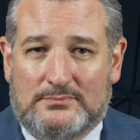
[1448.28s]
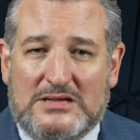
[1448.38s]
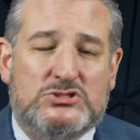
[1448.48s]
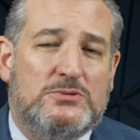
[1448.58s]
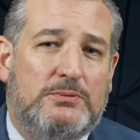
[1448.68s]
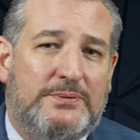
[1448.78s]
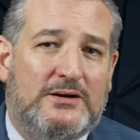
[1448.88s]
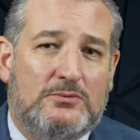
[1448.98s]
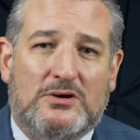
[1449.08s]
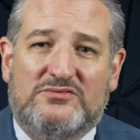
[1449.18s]
As you
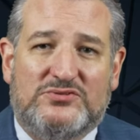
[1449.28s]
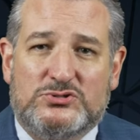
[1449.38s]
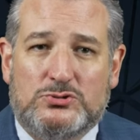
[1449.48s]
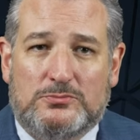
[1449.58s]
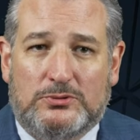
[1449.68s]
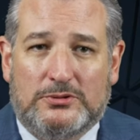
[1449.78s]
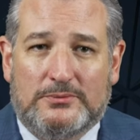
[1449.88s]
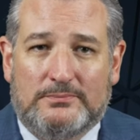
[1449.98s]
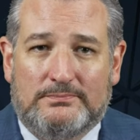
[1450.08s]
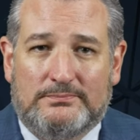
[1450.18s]
prepare to run for school board,
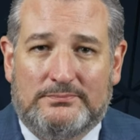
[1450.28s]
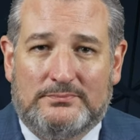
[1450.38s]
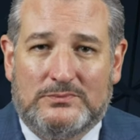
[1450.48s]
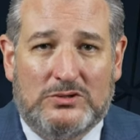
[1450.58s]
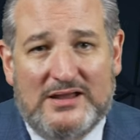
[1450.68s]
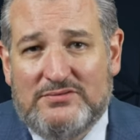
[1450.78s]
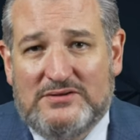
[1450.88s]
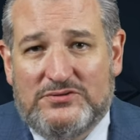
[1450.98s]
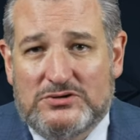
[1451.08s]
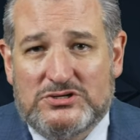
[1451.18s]
or even
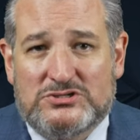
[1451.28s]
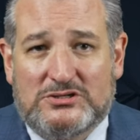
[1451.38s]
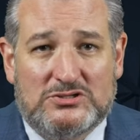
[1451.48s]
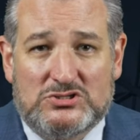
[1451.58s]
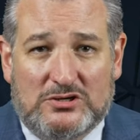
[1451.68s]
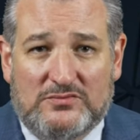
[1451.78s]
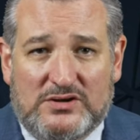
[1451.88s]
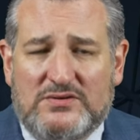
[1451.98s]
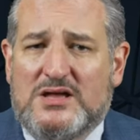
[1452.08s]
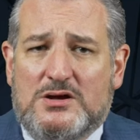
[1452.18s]
if you're just a
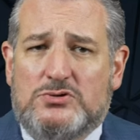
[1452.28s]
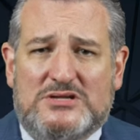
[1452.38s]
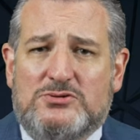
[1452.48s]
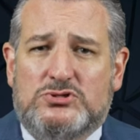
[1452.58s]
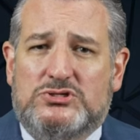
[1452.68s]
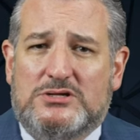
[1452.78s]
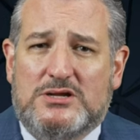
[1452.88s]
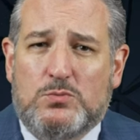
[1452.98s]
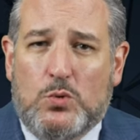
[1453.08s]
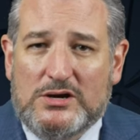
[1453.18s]
conservative who's interested
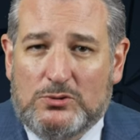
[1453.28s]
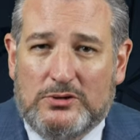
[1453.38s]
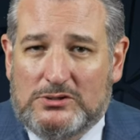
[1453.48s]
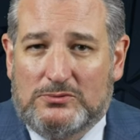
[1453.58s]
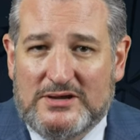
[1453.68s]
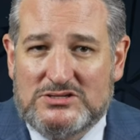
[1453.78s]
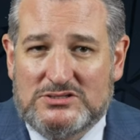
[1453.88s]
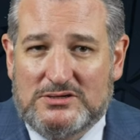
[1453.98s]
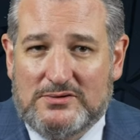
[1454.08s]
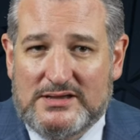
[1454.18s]
in what critical race
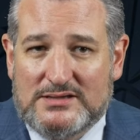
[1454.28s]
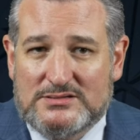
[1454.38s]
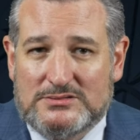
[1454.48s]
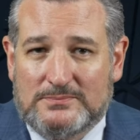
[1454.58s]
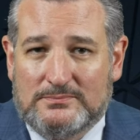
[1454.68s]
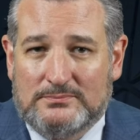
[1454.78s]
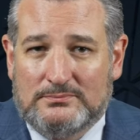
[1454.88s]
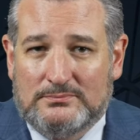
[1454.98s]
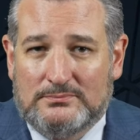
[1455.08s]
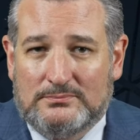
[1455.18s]
theory is,
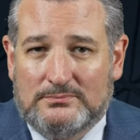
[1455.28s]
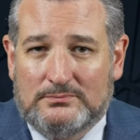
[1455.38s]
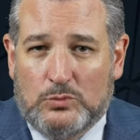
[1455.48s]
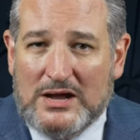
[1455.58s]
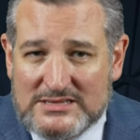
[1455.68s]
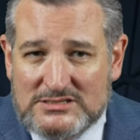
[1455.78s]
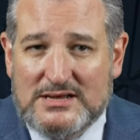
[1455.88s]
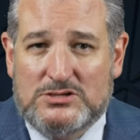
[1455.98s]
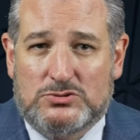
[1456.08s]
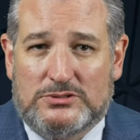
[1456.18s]
why it's
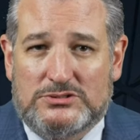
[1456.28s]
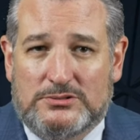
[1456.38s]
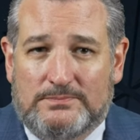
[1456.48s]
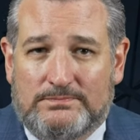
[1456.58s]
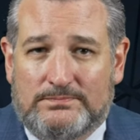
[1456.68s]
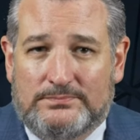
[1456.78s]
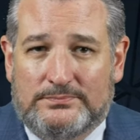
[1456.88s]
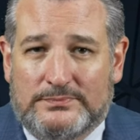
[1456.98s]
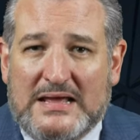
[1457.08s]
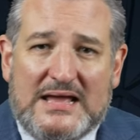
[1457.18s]
dangerous,
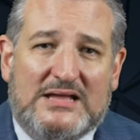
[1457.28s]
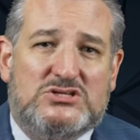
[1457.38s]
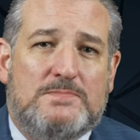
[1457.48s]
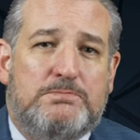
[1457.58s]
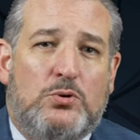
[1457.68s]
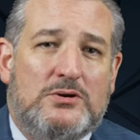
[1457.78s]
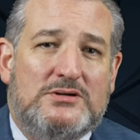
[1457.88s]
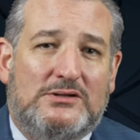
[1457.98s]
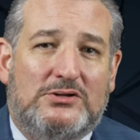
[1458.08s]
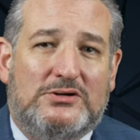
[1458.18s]
it's important
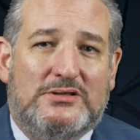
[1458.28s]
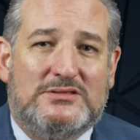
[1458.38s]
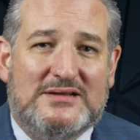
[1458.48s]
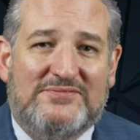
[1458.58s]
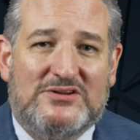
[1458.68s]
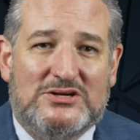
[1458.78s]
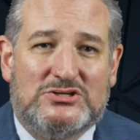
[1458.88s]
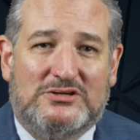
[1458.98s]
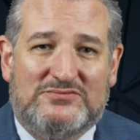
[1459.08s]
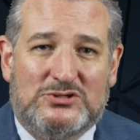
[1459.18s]
to look at the
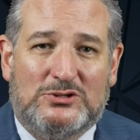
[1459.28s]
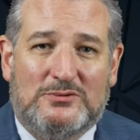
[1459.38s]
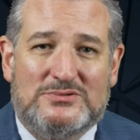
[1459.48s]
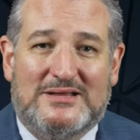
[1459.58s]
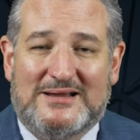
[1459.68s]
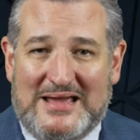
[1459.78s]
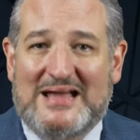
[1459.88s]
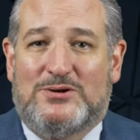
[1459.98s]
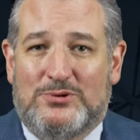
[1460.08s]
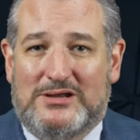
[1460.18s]
definition of terms like
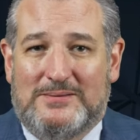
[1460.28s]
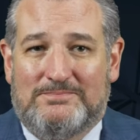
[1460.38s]
equity.